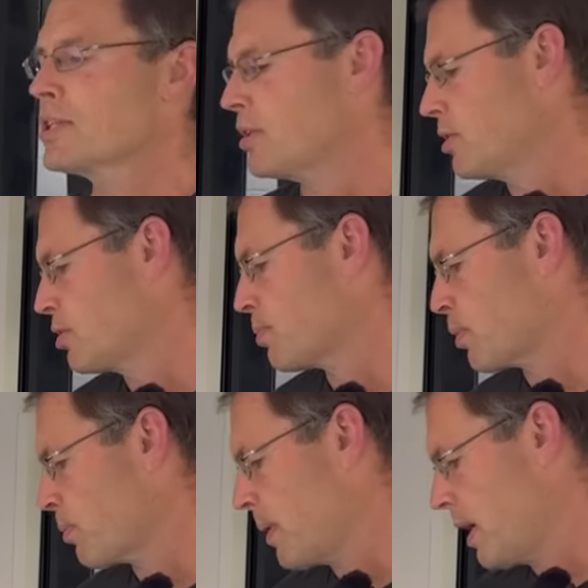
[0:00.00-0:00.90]
that use
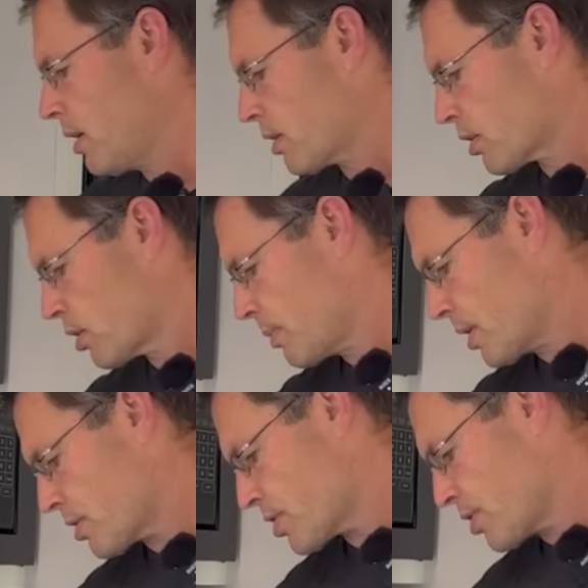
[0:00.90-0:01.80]
propane are going to be
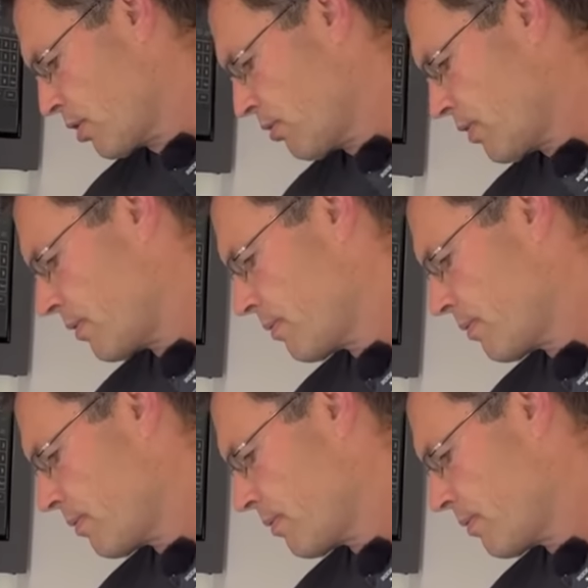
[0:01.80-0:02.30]
your stove.